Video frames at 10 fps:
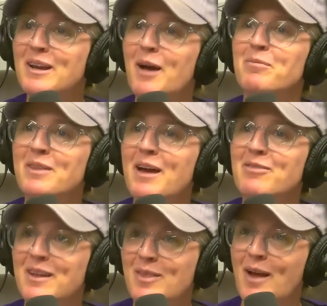up in life
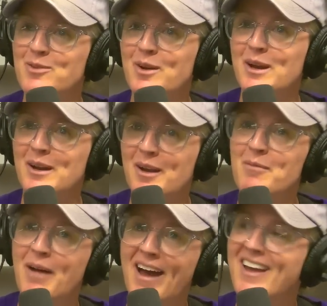like that's what i'm gonna come
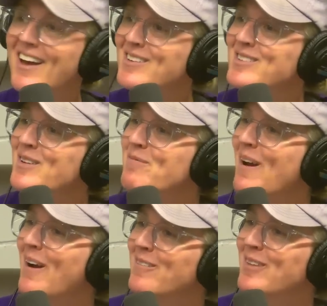back as a
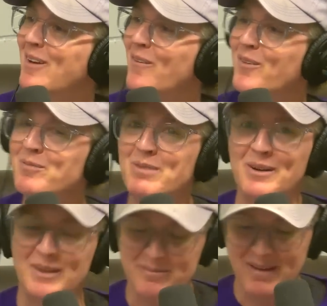pair of like old
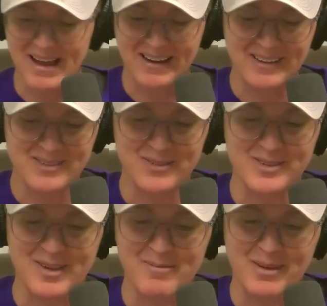period panties for
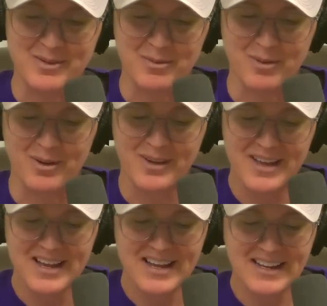some miserable
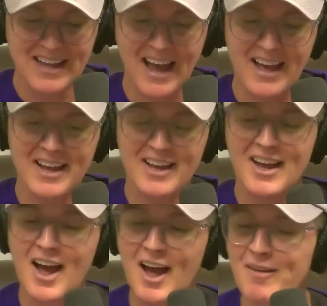yeah
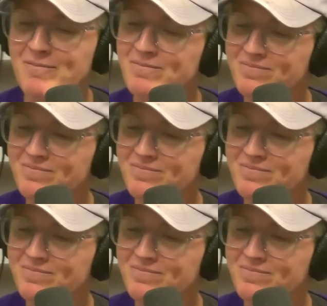um